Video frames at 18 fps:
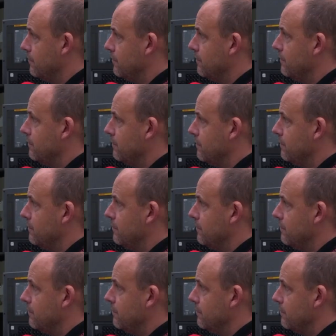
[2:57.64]

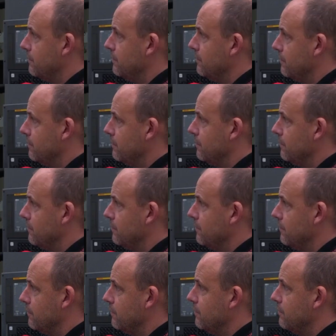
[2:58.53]

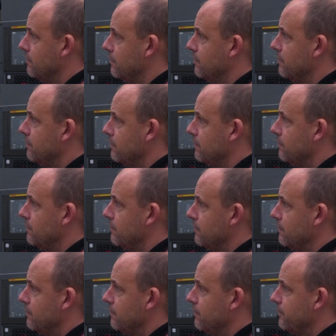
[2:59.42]

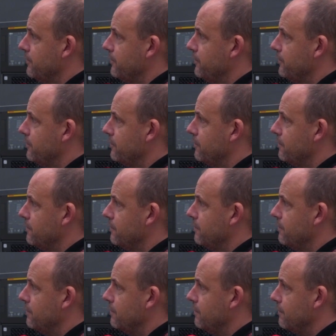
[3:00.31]

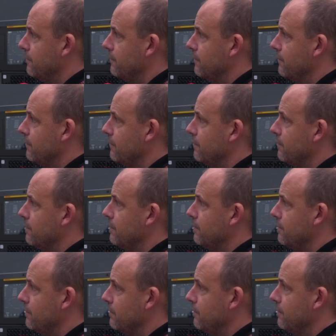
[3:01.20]

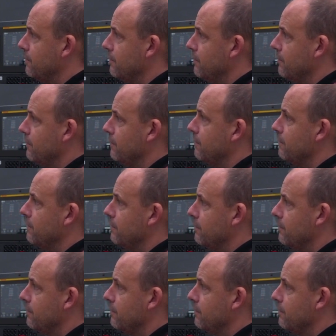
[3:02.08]
This person isn't speaking.